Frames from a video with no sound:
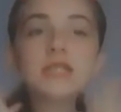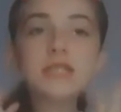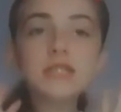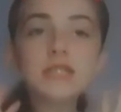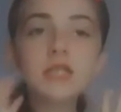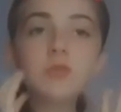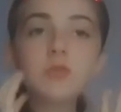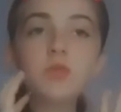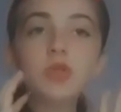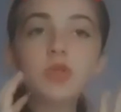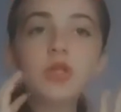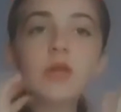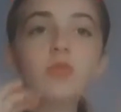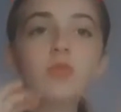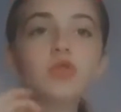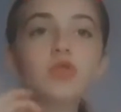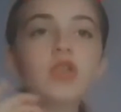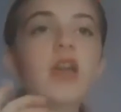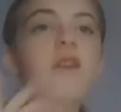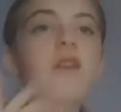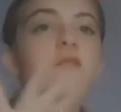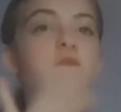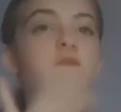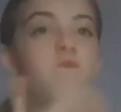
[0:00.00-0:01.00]
see, but it was
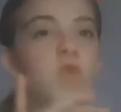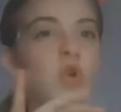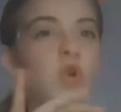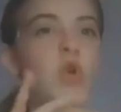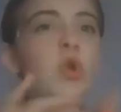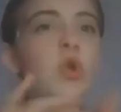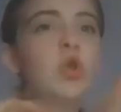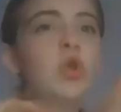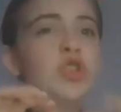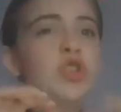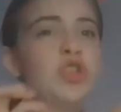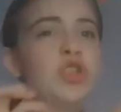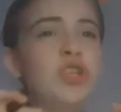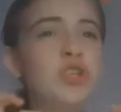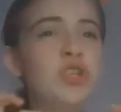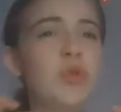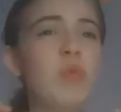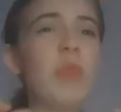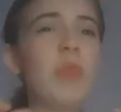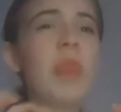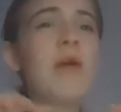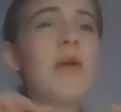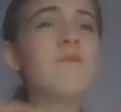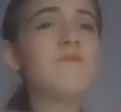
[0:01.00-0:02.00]
full to
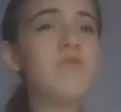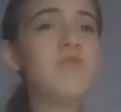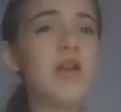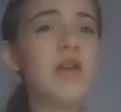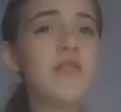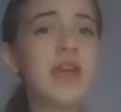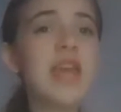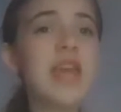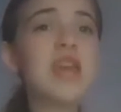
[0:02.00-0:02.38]
the very